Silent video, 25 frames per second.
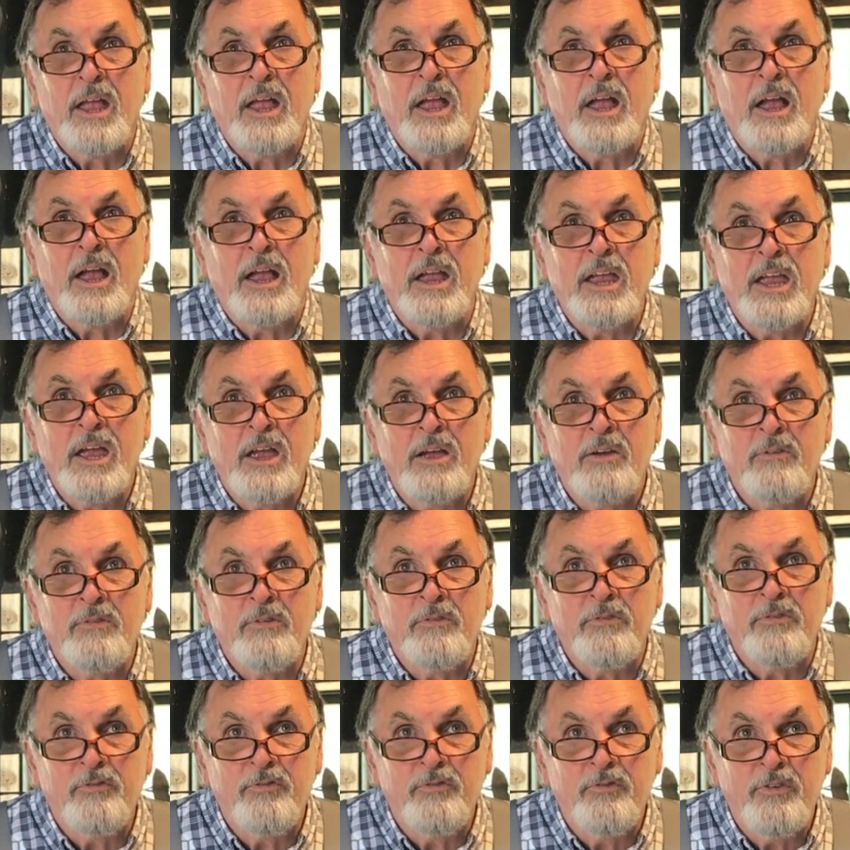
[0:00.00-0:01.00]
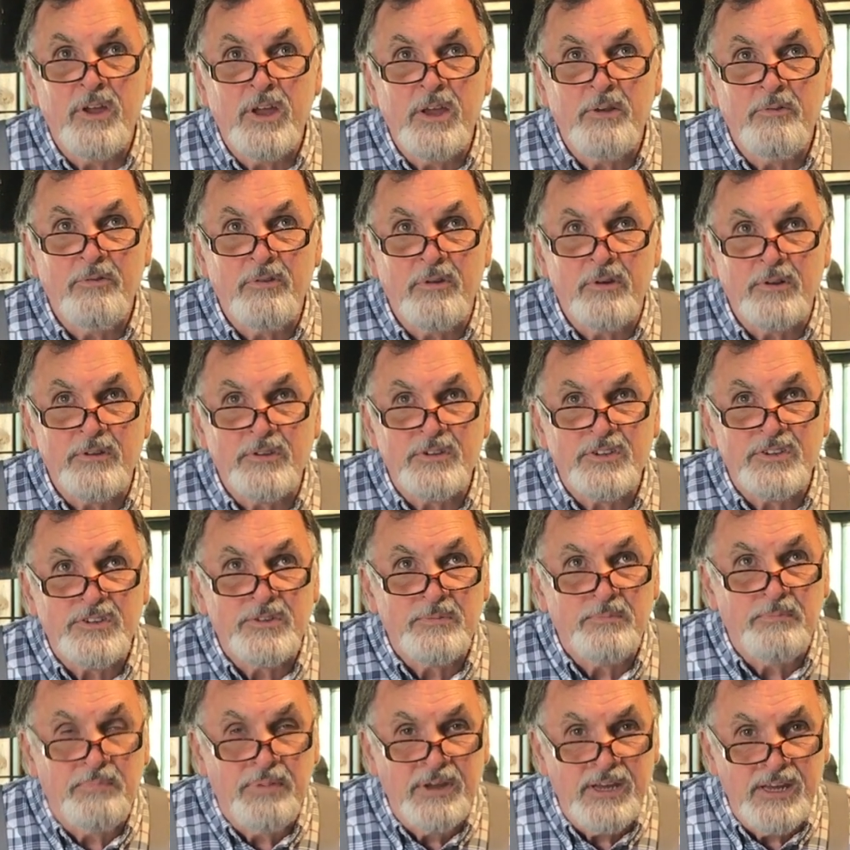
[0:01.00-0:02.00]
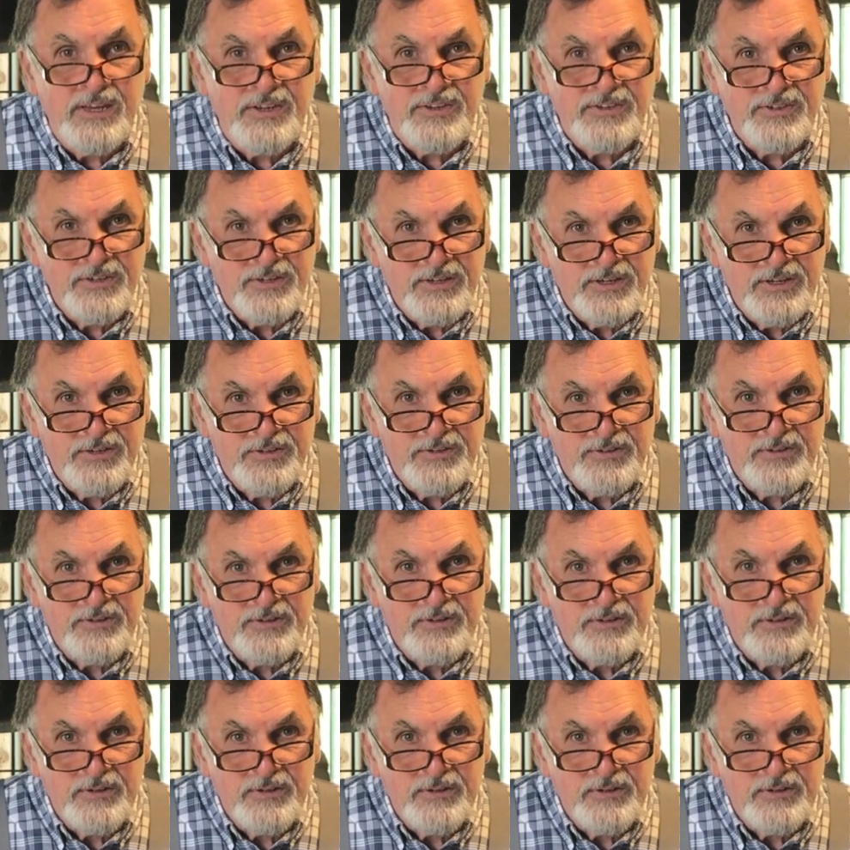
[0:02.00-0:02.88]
I have a favorite species.